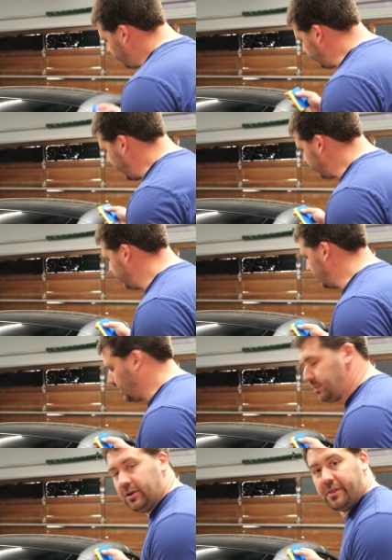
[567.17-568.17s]
just
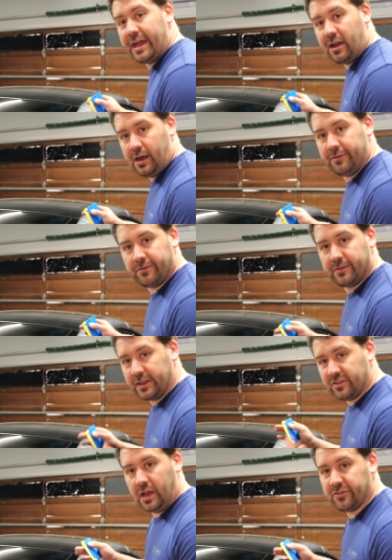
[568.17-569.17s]
accidentally peeled that off.
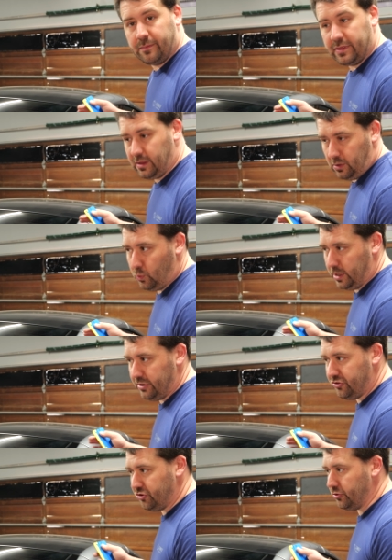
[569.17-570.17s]
That's not something that you want
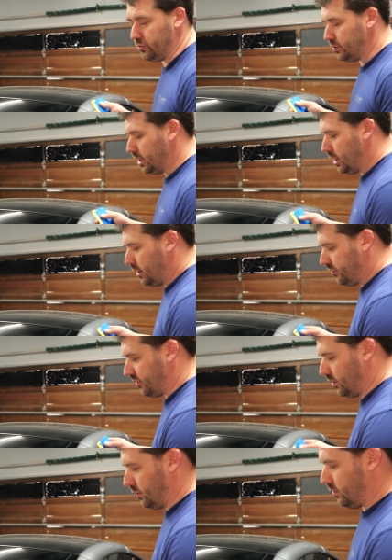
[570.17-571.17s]
to do.
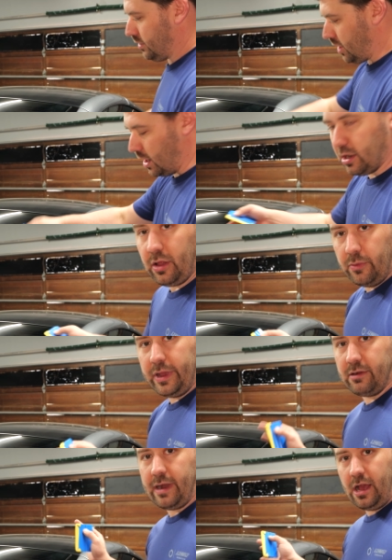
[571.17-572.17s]
So cut it all the
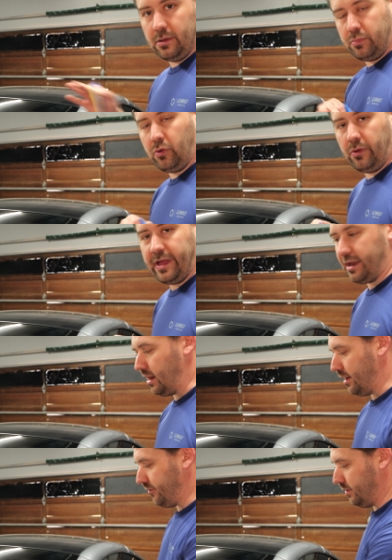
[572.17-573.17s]
way around, pull that
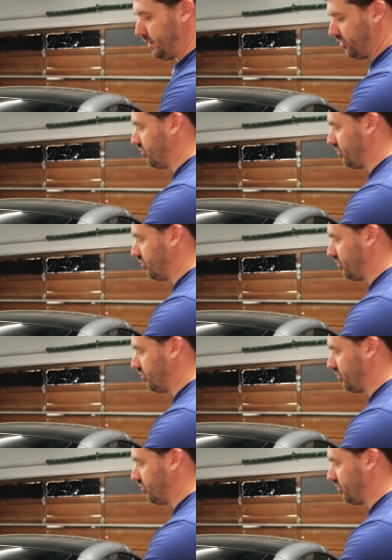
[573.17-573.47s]
off, and make